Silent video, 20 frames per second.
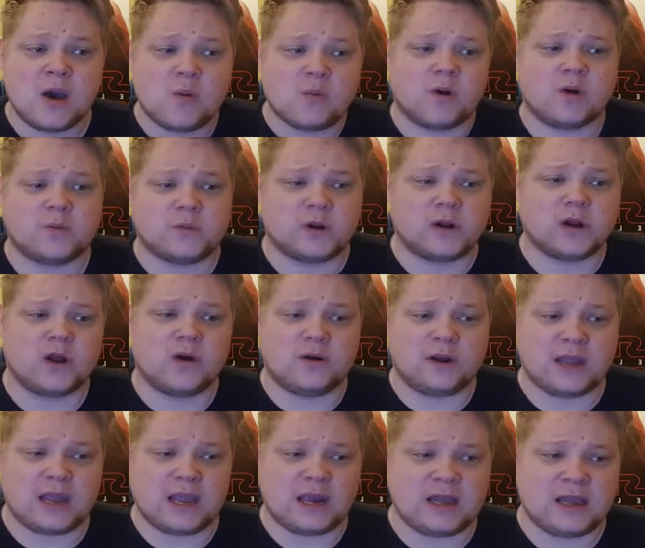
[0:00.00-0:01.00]
When we're
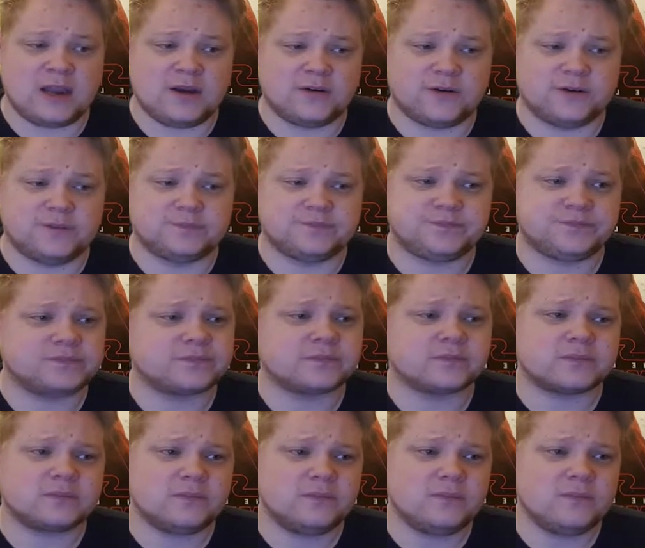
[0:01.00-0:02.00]
loading in here,
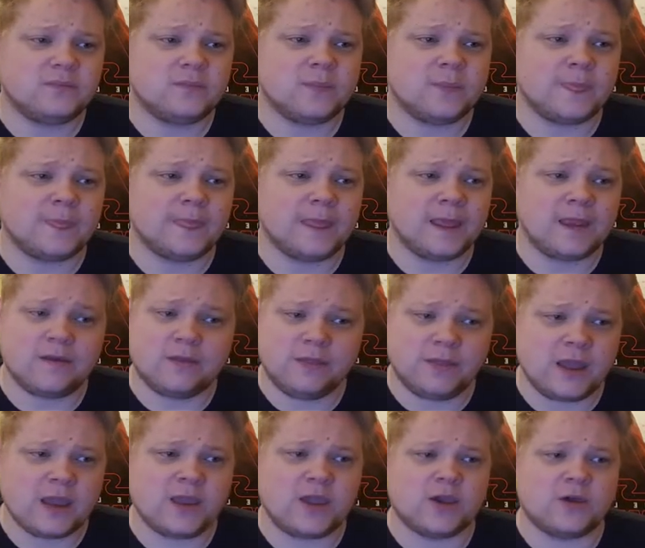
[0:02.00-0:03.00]

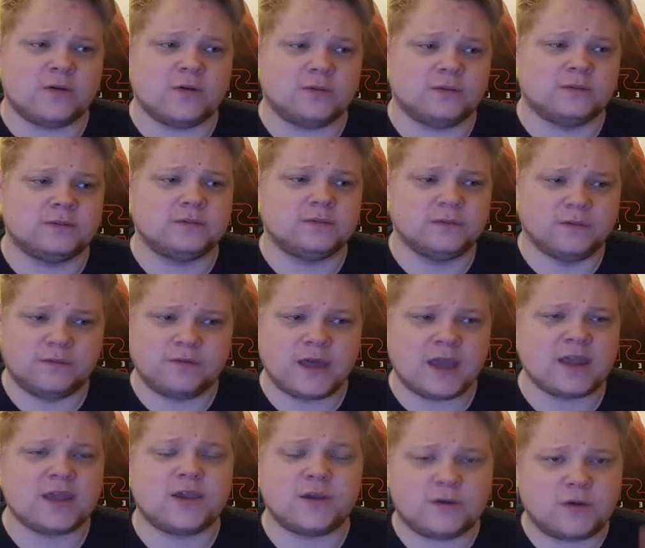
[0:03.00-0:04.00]
thank you,
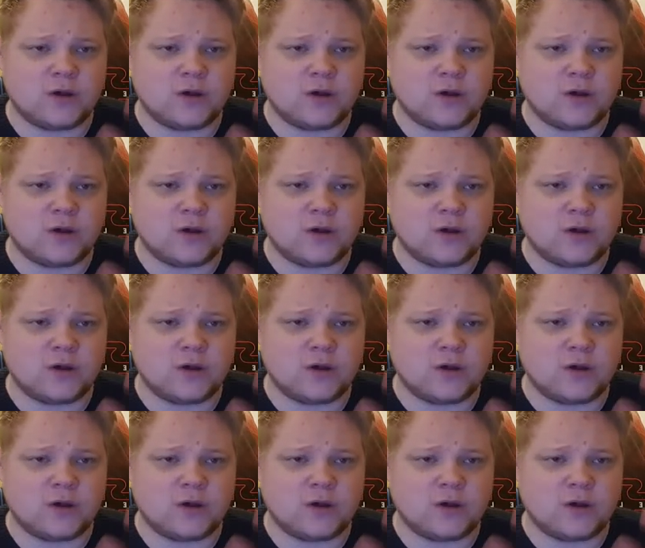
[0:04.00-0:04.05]
thank you,